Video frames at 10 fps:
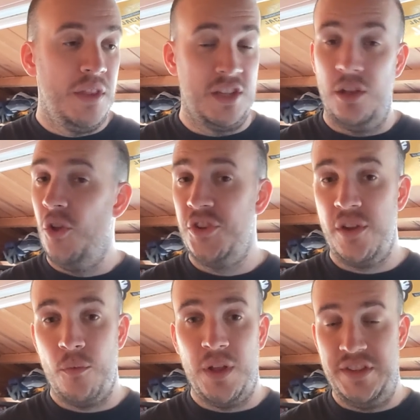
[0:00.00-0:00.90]
There's lots of
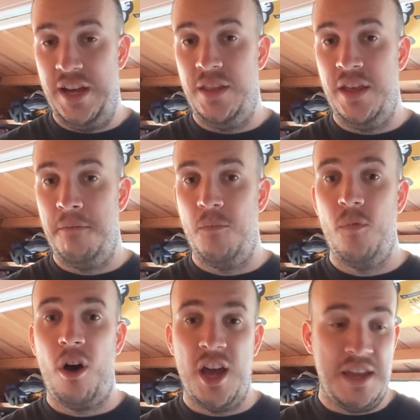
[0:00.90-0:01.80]
different ones out there.
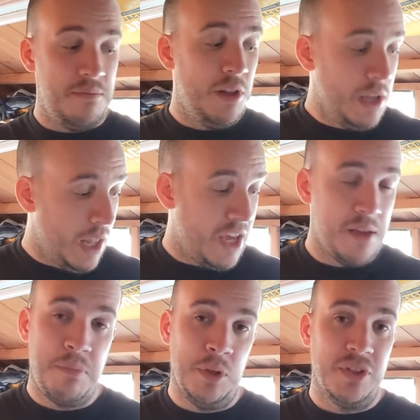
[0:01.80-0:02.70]
I
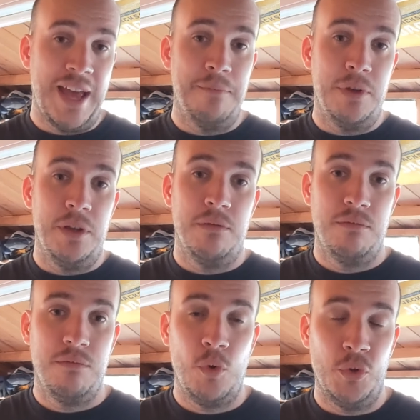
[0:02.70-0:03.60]
like Built Amber
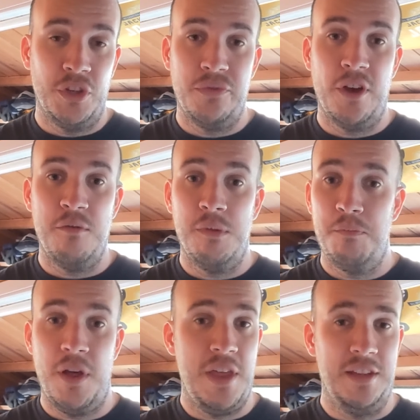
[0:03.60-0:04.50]
Auto
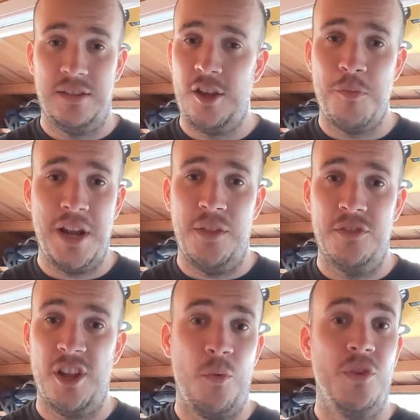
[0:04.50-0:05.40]
Foam, but there's so many
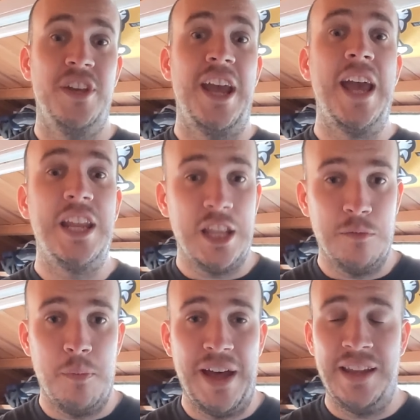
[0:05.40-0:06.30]
others, and I wouldn't say any of
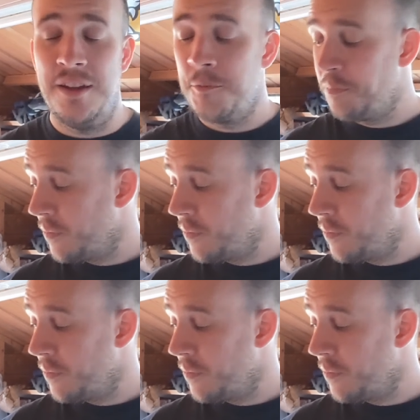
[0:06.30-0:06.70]
them are bad.